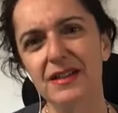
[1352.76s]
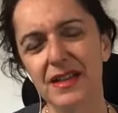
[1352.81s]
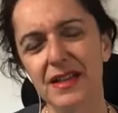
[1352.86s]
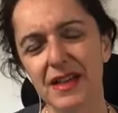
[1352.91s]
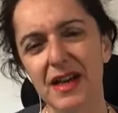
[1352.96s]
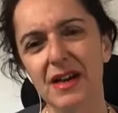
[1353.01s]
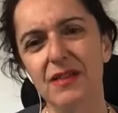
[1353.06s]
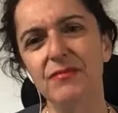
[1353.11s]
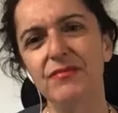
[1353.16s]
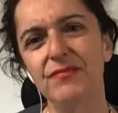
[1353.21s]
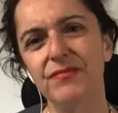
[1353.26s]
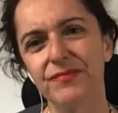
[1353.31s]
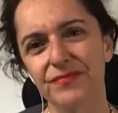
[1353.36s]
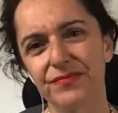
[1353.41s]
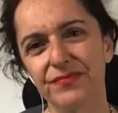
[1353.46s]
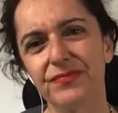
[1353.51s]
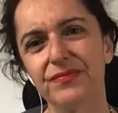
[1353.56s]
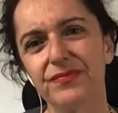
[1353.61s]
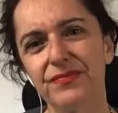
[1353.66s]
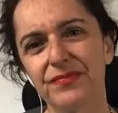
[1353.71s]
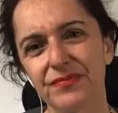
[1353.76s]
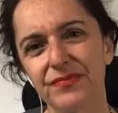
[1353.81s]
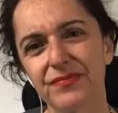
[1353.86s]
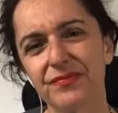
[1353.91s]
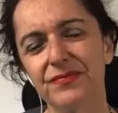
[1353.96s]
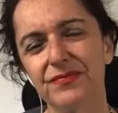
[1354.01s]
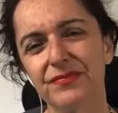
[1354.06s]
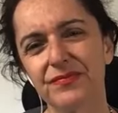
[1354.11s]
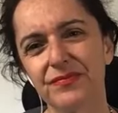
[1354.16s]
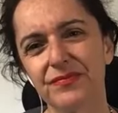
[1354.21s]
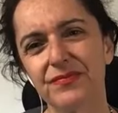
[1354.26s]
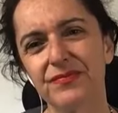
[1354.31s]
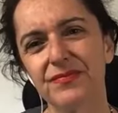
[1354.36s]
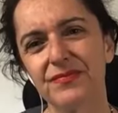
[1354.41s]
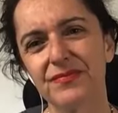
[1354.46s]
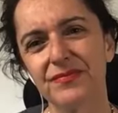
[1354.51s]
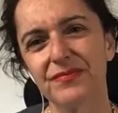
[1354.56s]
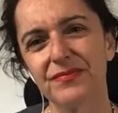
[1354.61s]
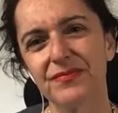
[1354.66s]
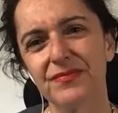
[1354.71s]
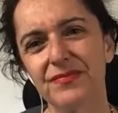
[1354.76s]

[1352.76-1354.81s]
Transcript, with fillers: Yeah. But that's something I've